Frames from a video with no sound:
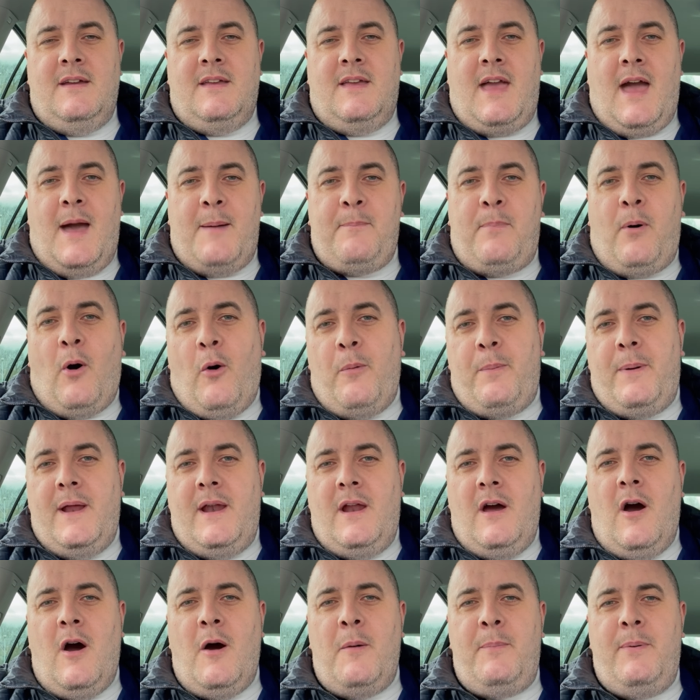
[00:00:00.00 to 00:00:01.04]
kept popping
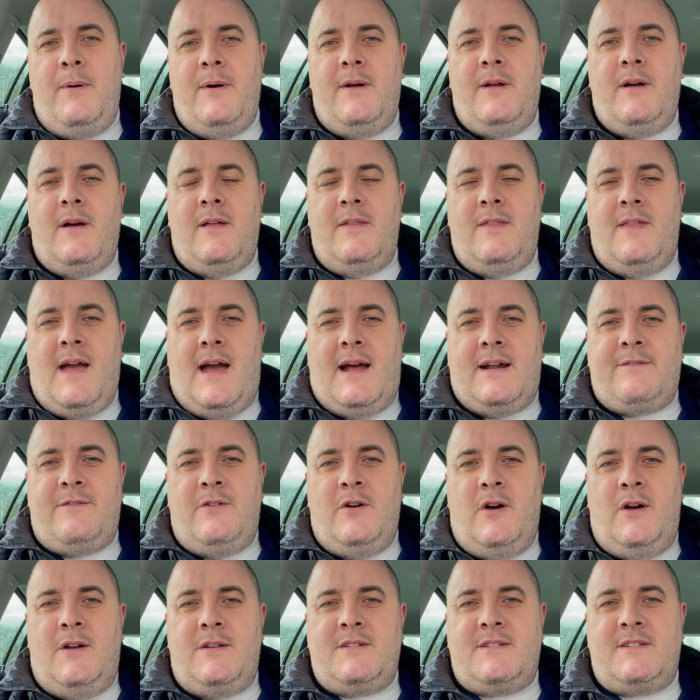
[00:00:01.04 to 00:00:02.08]
up. Uh, the
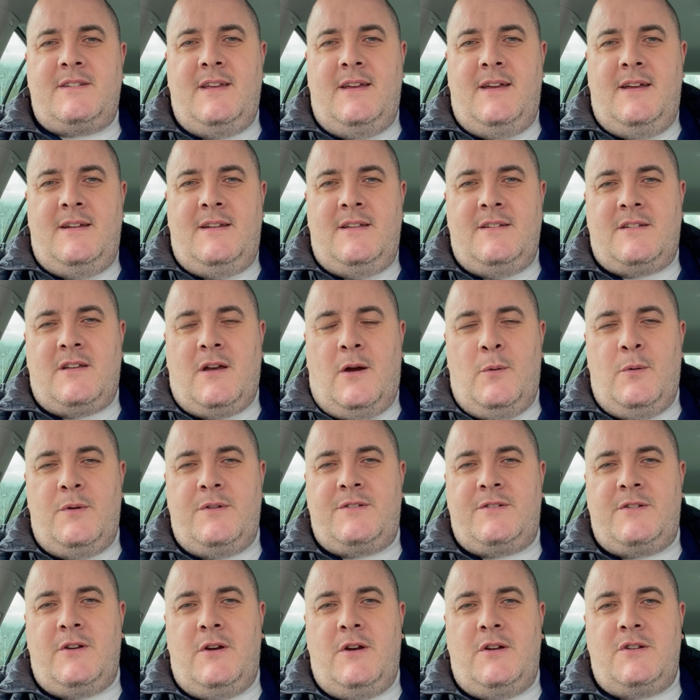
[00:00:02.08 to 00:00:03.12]
adverts did as I was
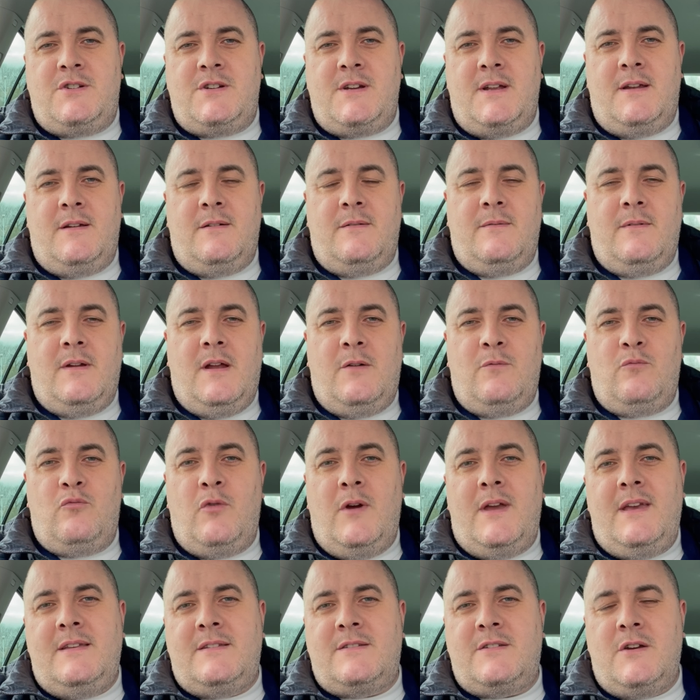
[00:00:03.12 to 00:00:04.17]
searching and, and
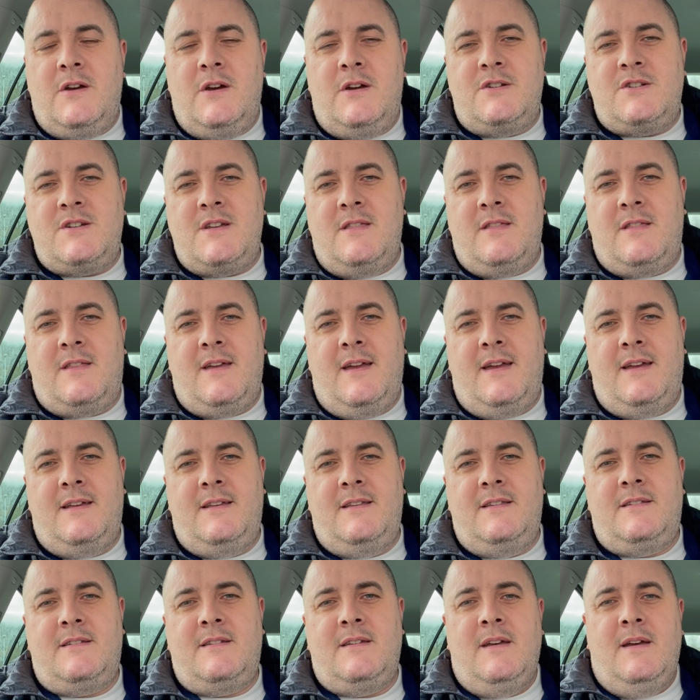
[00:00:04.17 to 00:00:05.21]
researching
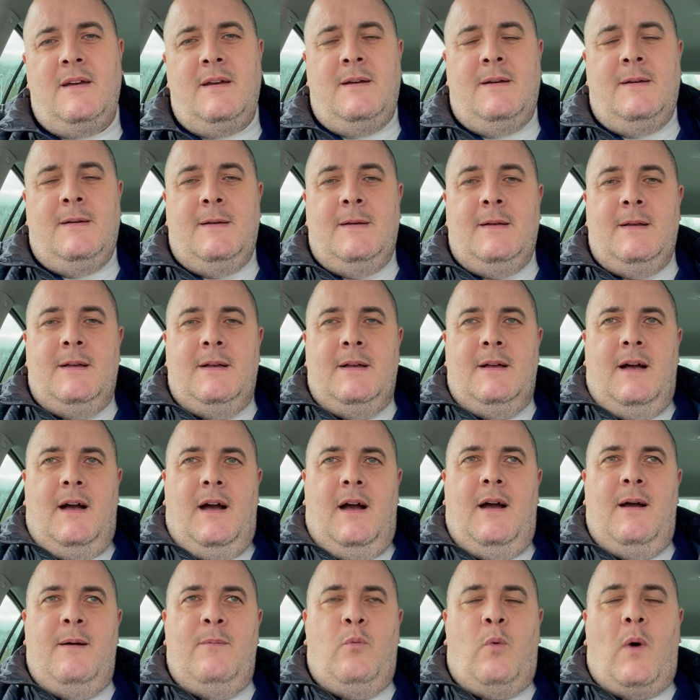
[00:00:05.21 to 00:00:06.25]
things.
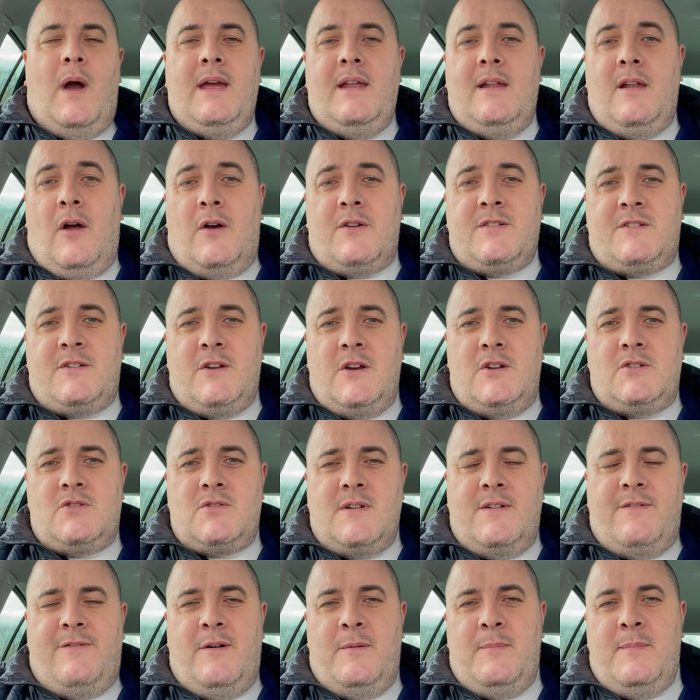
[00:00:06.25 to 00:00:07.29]
Uh, weight loss
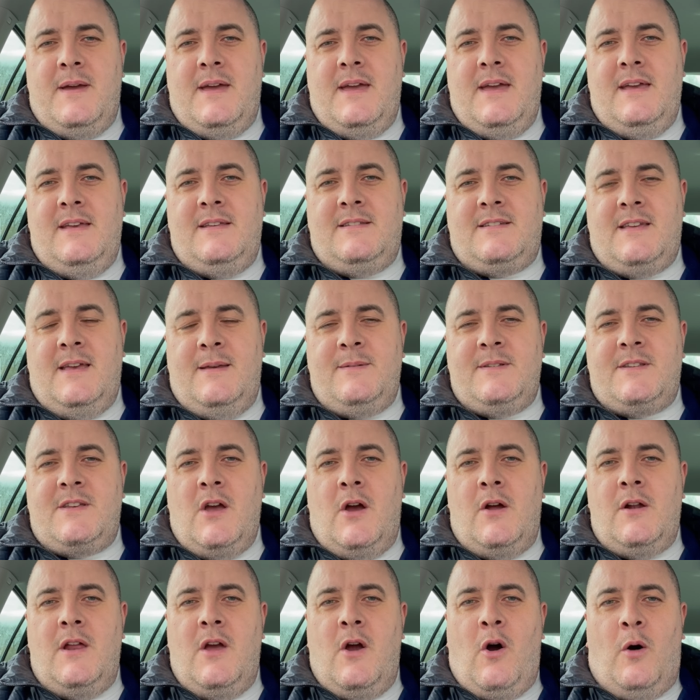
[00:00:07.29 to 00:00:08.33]
surgery for me seems the
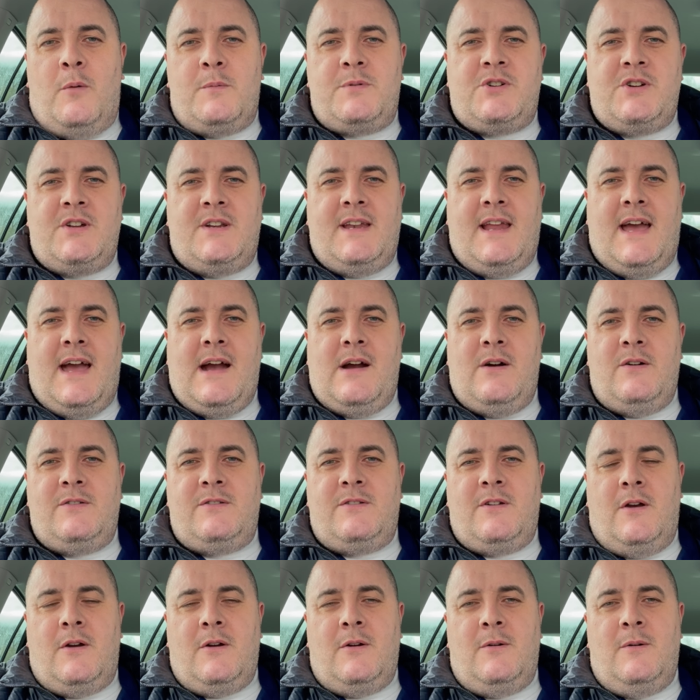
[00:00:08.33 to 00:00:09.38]
only option now.
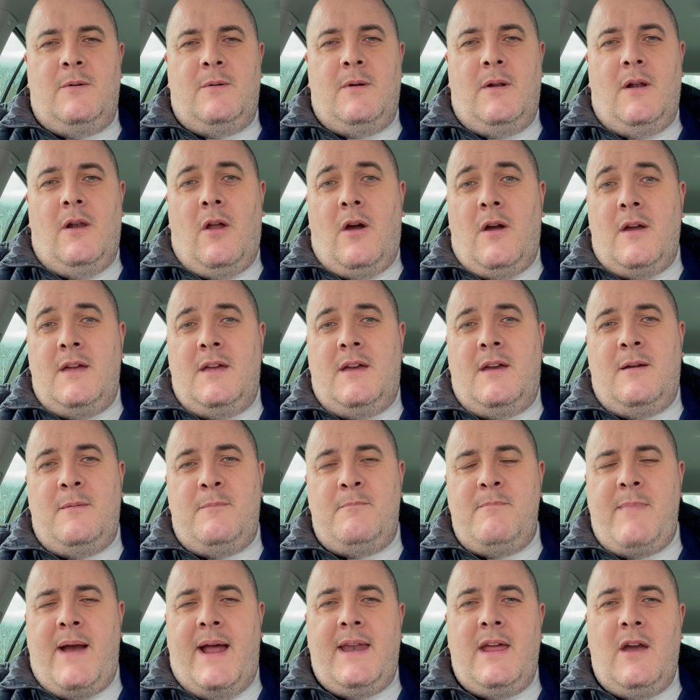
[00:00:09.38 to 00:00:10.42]
So, like
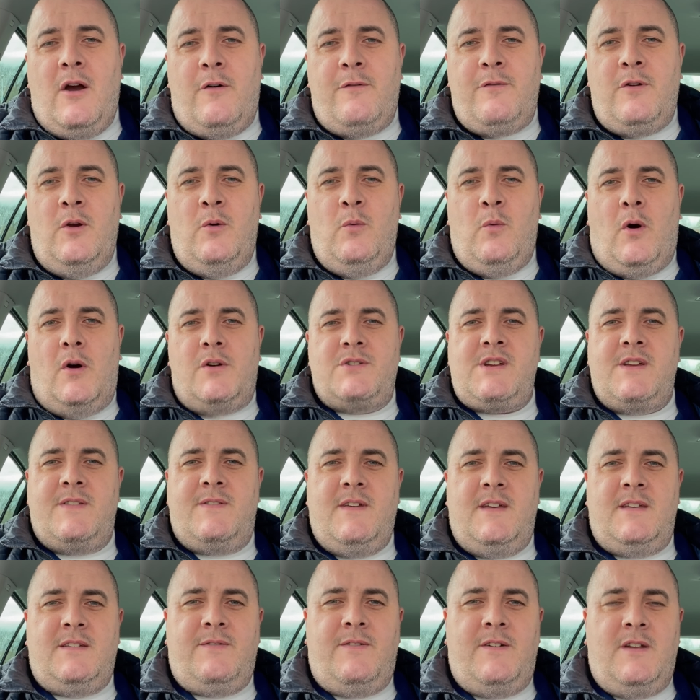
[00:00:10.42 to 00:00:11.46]
many of you watching
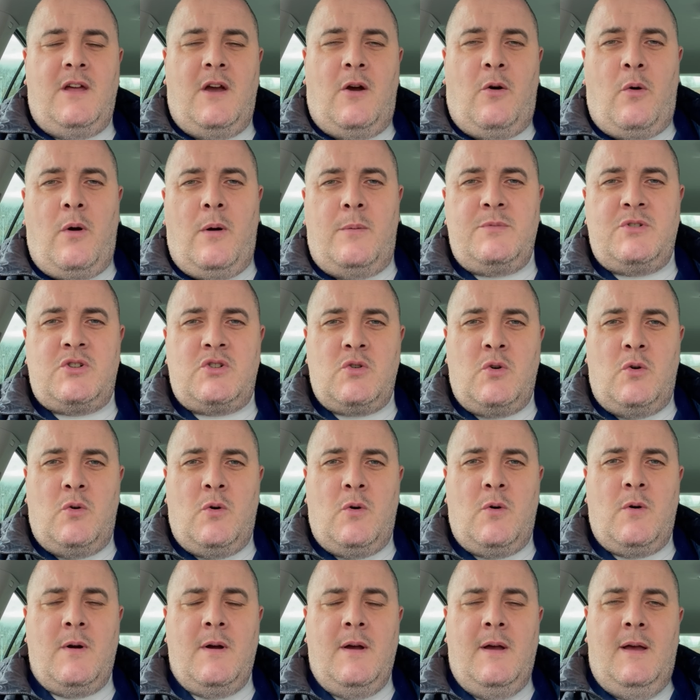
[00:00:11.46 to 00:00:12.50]
this video, I'm
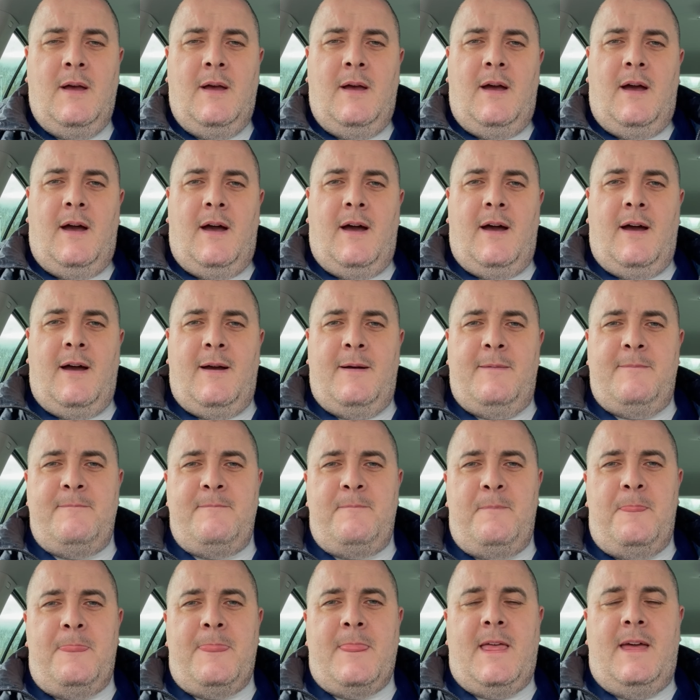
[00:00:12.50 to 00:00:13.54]
sure
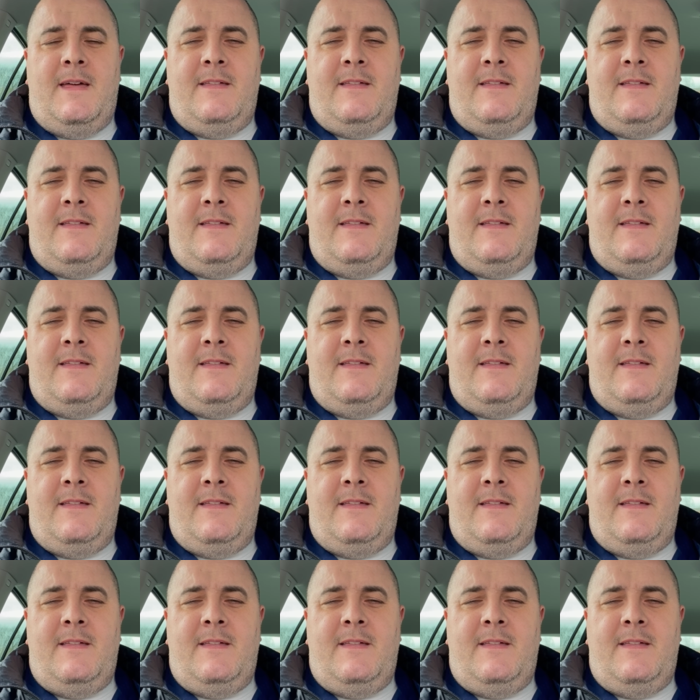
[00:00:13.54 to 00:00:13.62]
um,